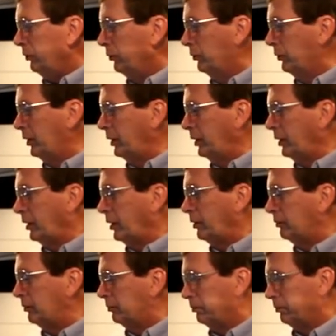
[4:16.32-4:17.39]
we
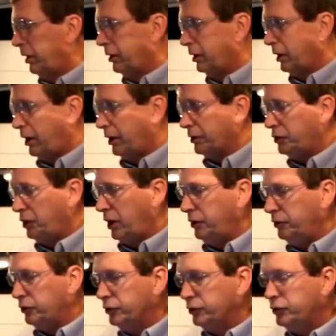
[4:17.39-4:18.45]
made a lot of
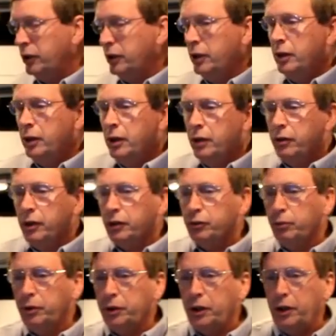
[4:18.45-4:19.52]
changes.
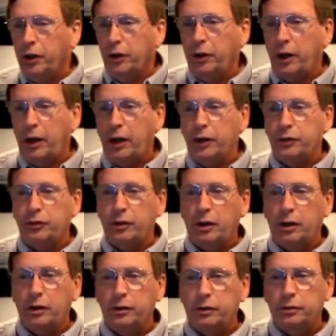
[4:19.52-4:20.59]
This one here has
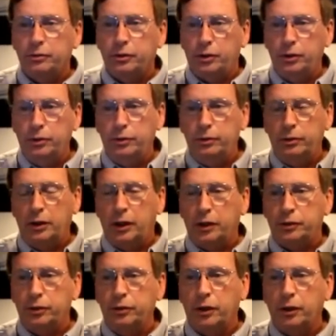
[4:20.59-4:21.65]
two
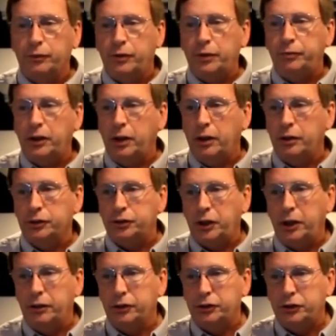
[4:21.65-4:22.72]
250 gallon
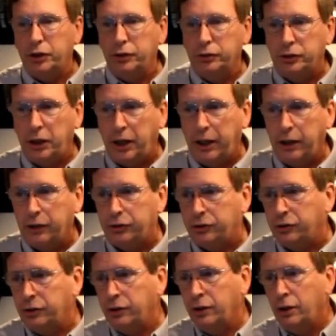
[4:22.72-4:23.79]
stainless steel
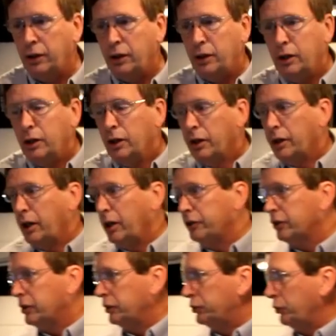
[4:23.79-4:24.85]
tanks. It
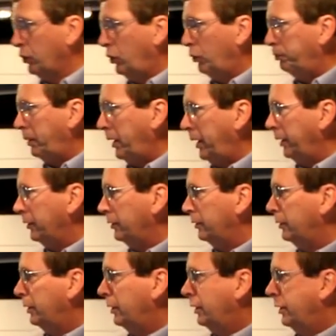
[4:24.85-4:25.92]
has a control
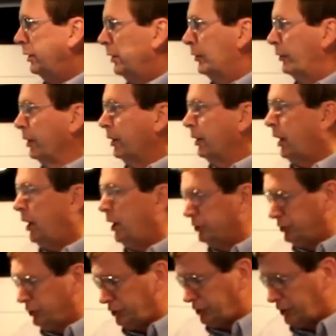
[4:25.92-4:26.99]
panel that
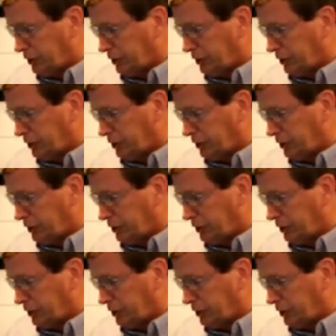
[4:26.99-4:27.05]
allows us to